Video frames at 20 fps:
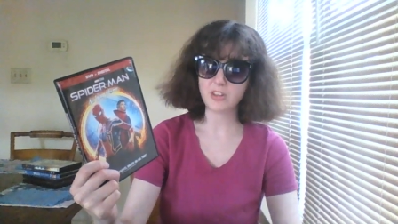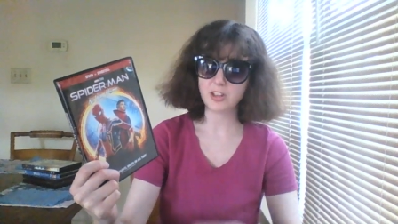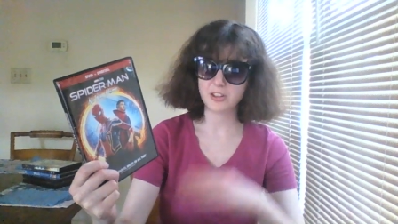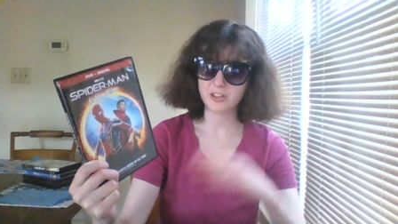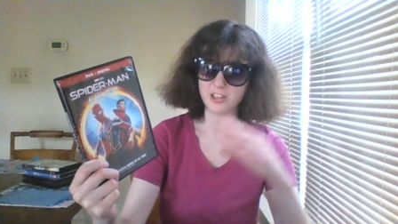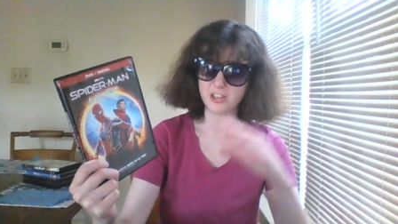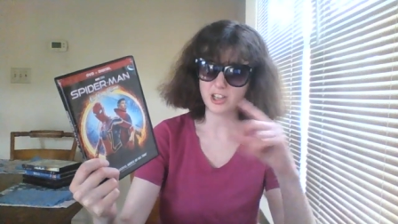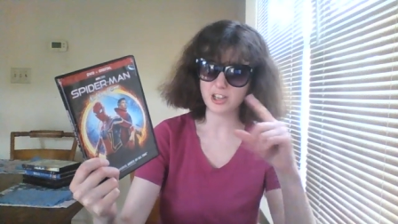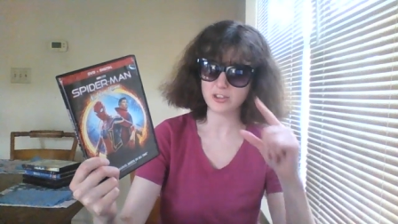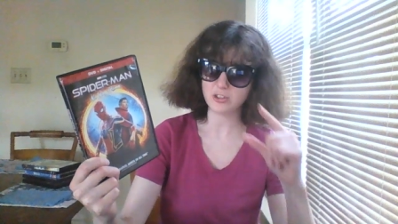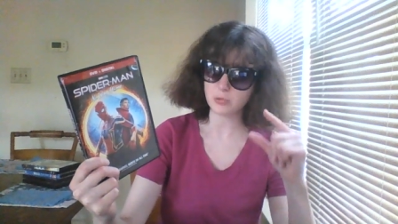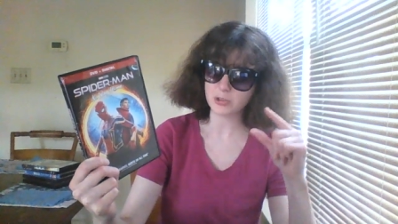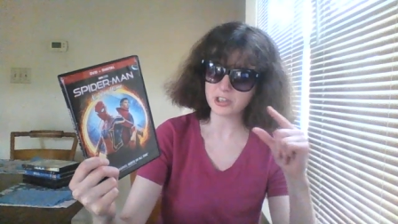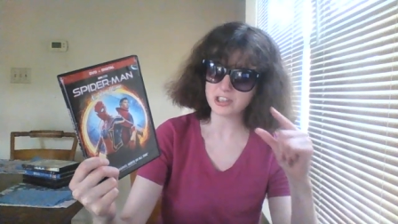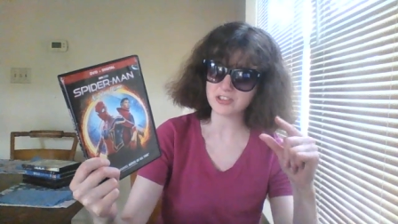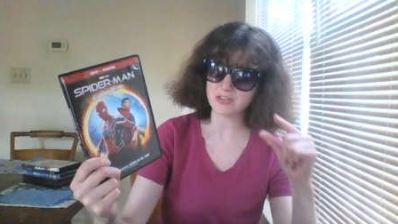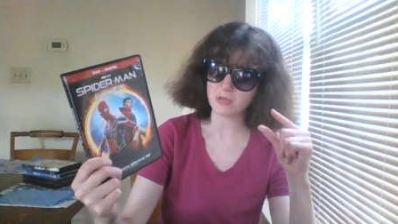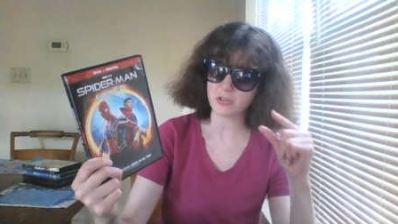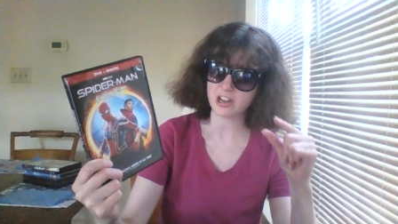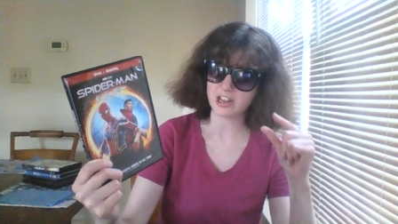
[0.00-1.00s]
Yeah, the
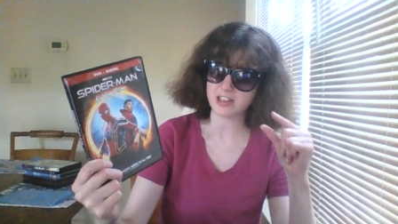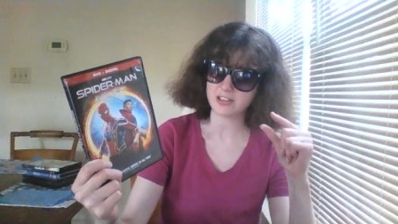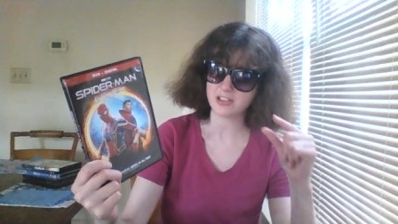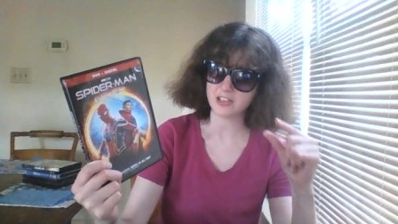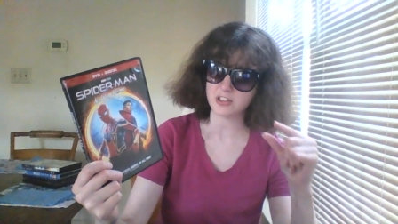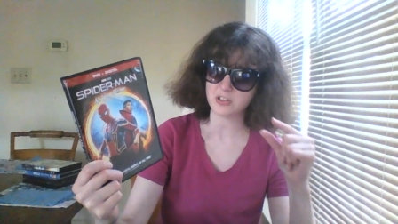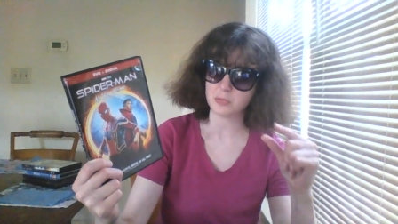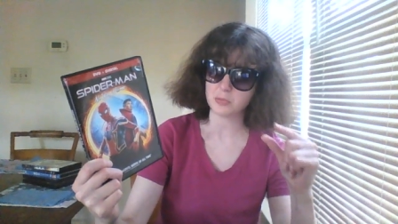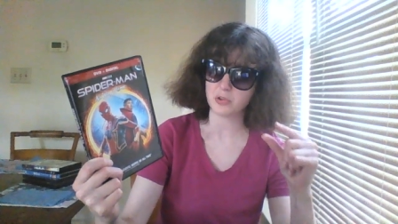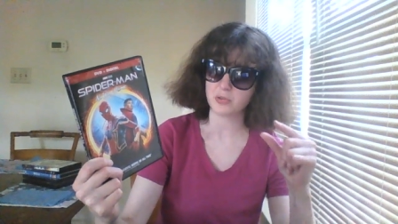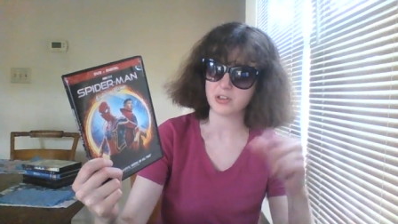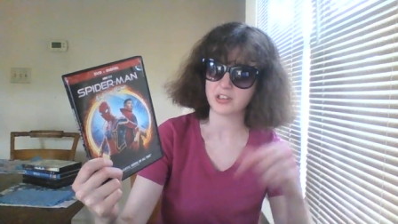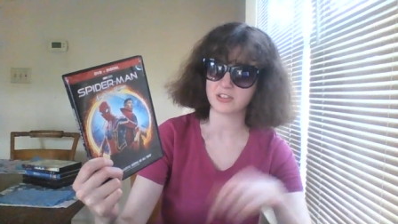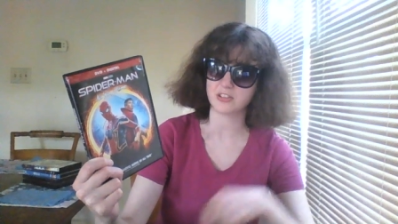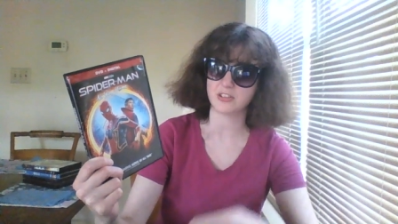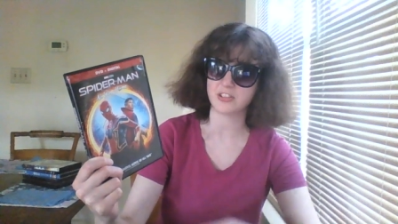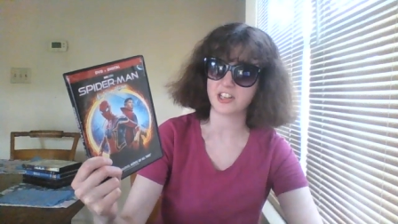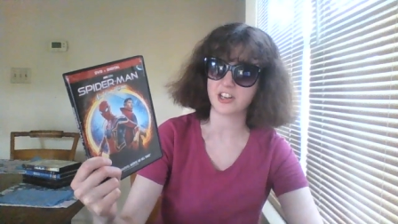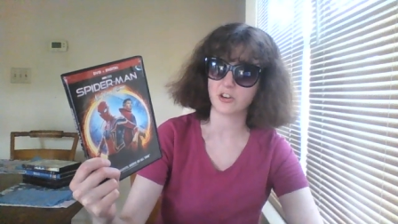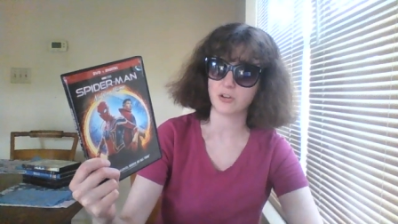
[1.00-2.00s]
reason why this movie is
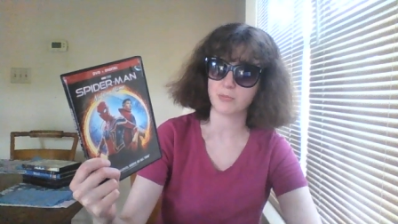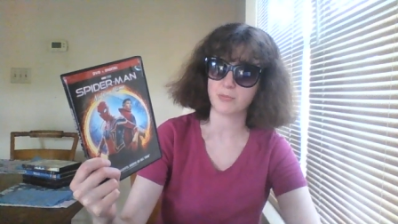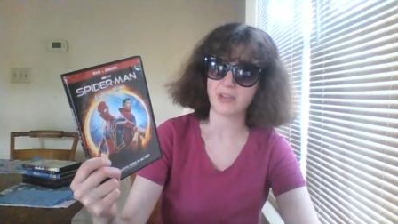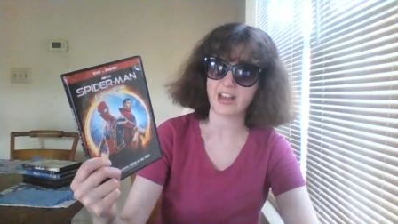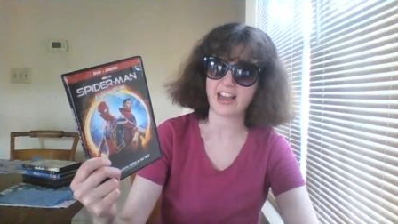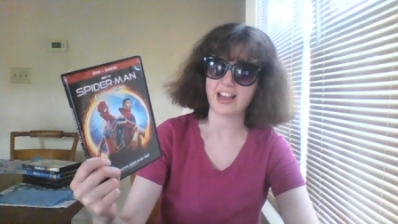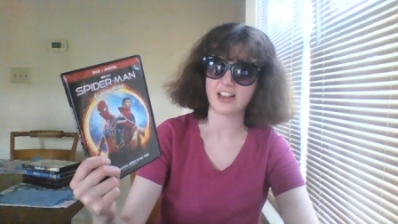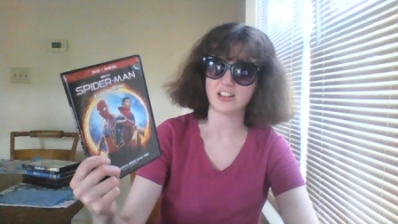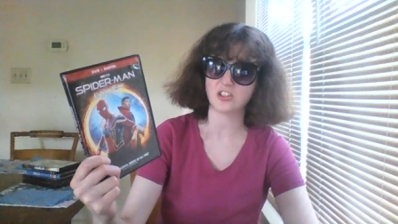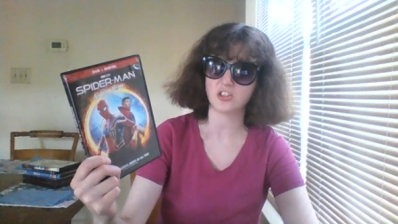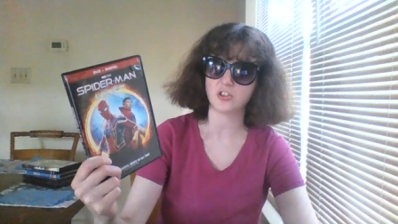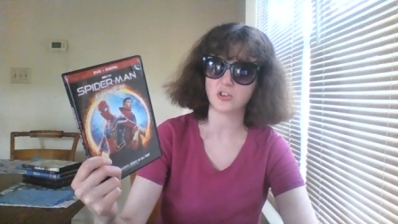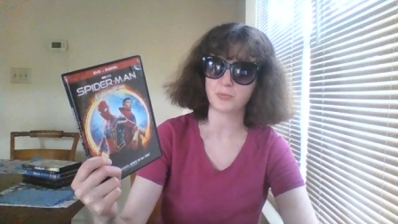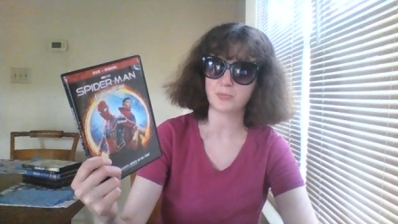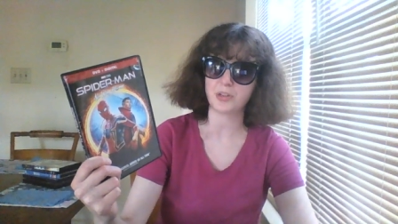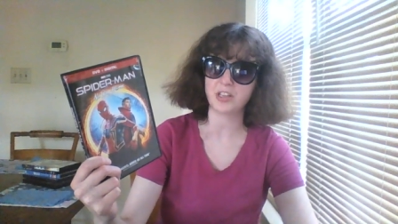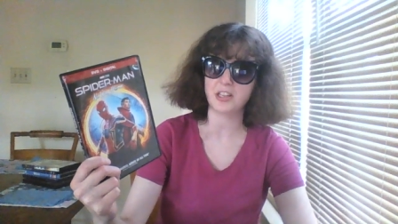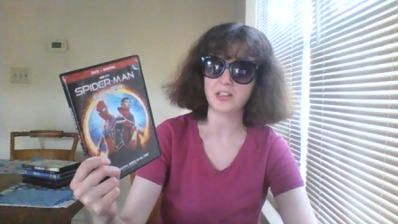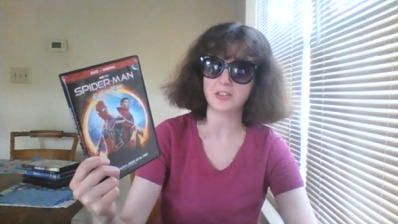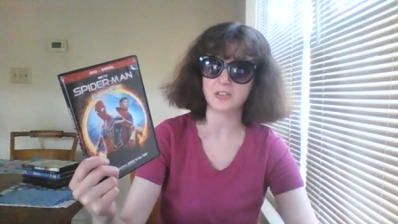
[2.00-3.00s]
a near
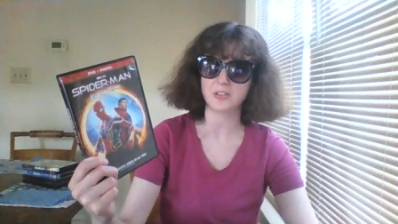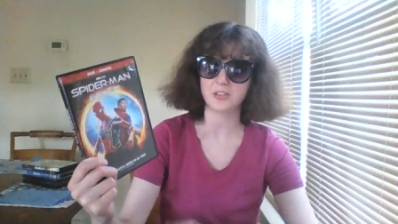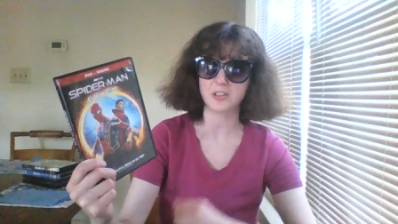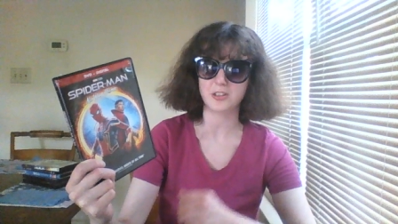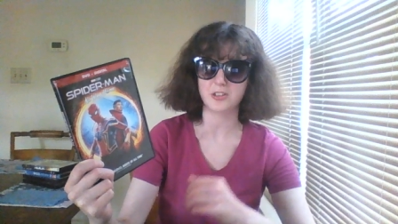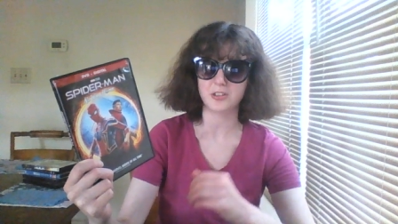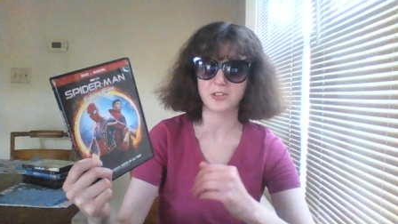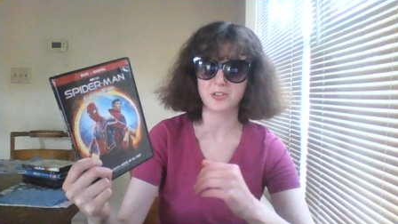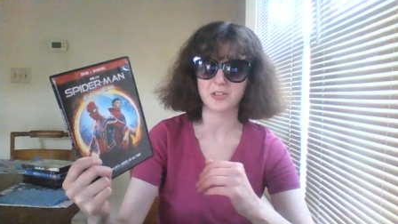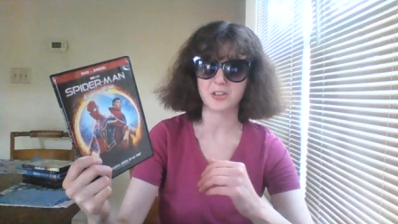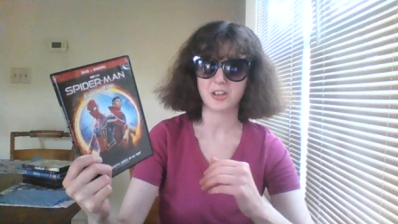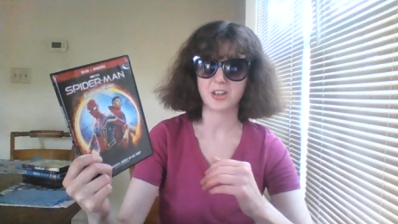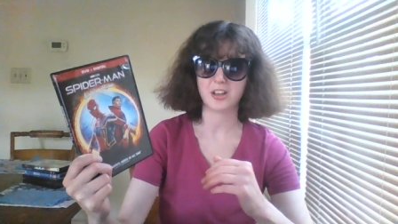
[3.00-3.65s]
masterpiece is,